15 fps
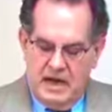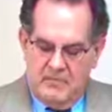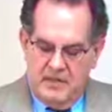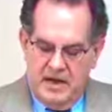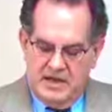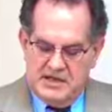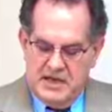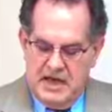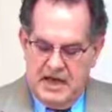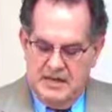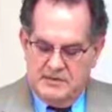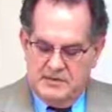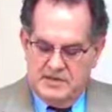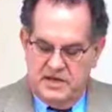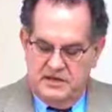How many
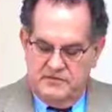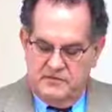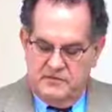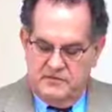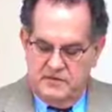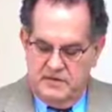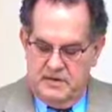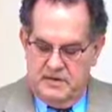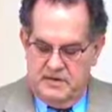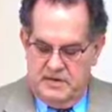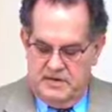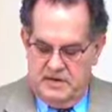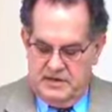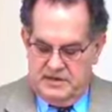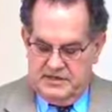times have
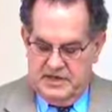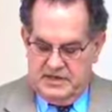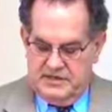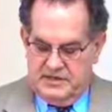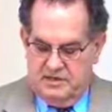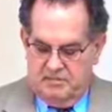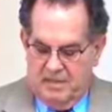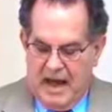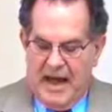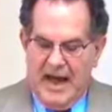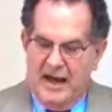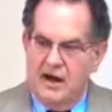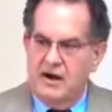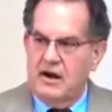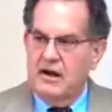it says the
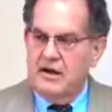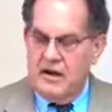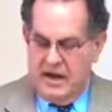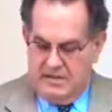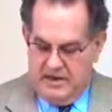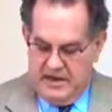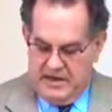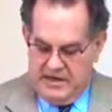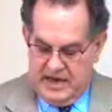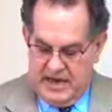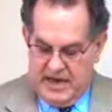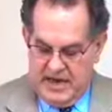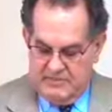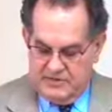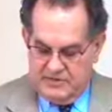buyer? How many
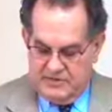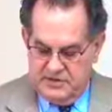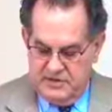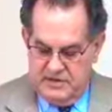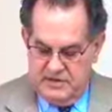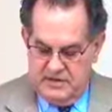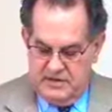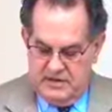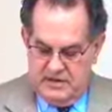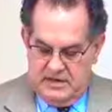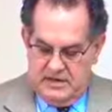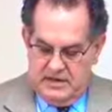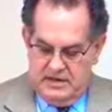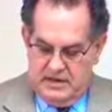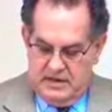times
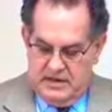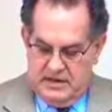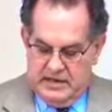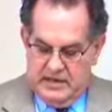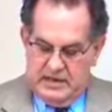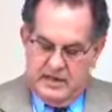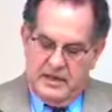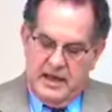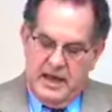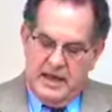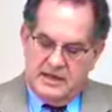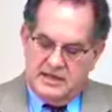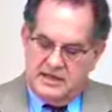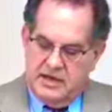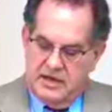
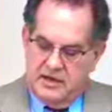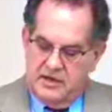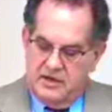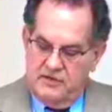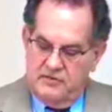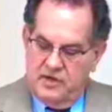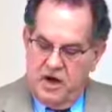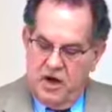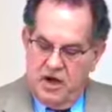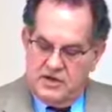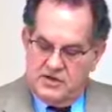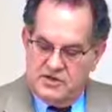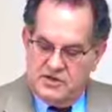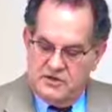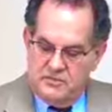that you've
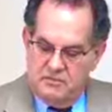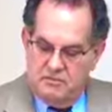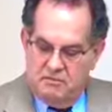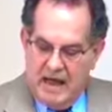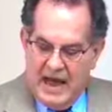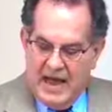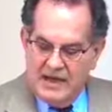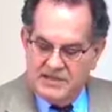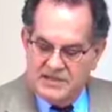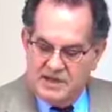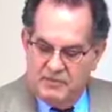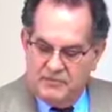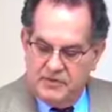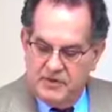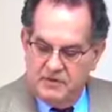gone to buy
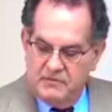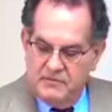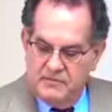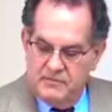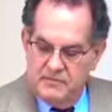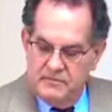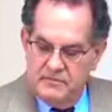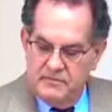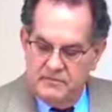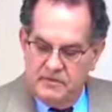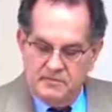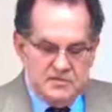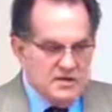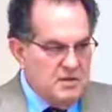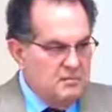something
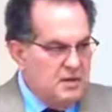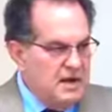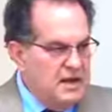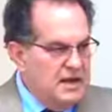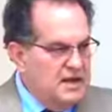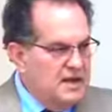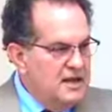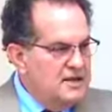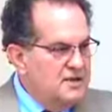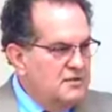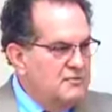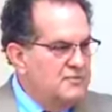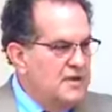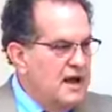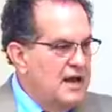from somebody and then
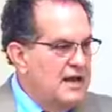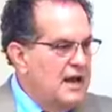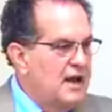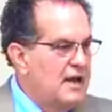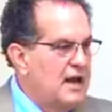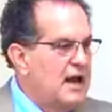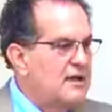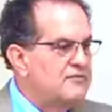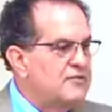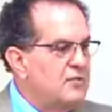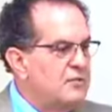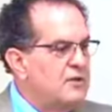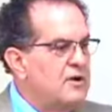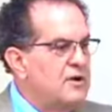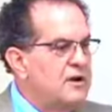you find out
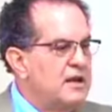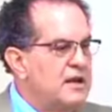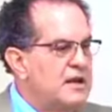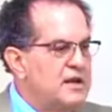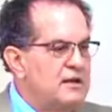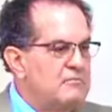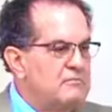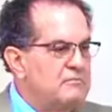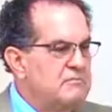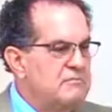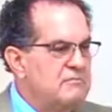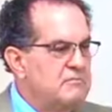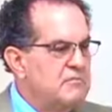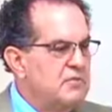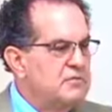afterward that
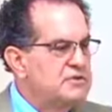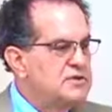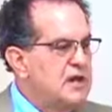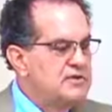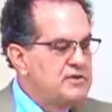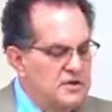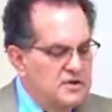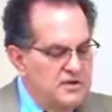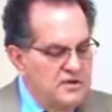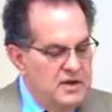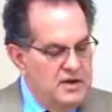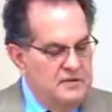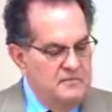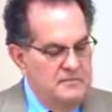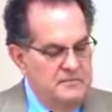there was nothing to
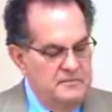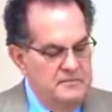it?